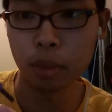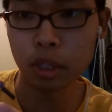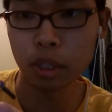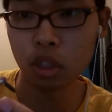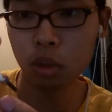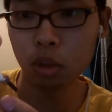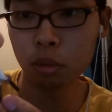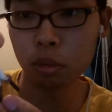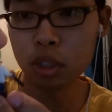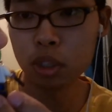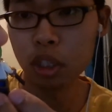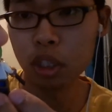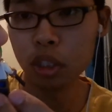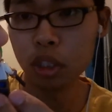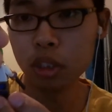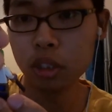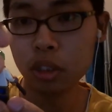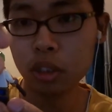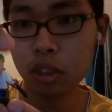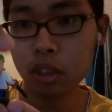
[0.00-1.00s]
He's basically
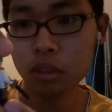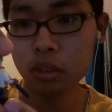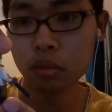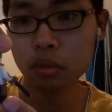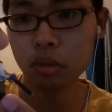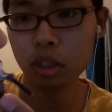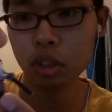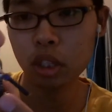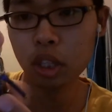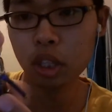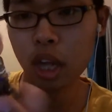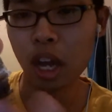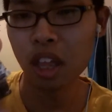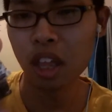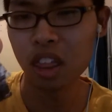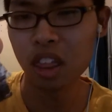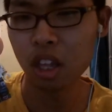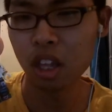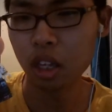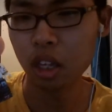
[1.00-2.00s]
almost done.
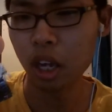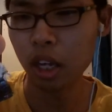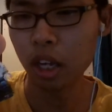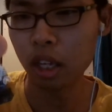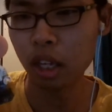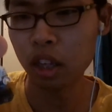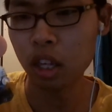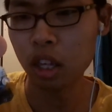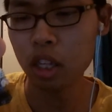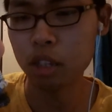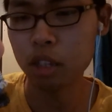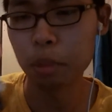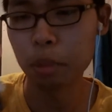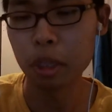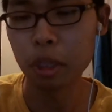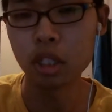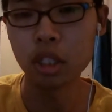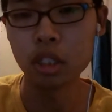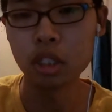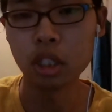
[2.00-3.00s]
I think
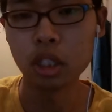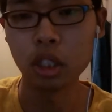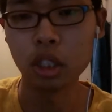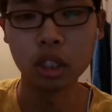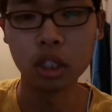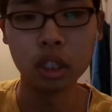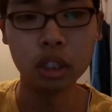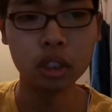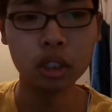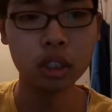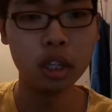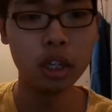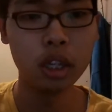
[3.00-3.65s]
he's basically done.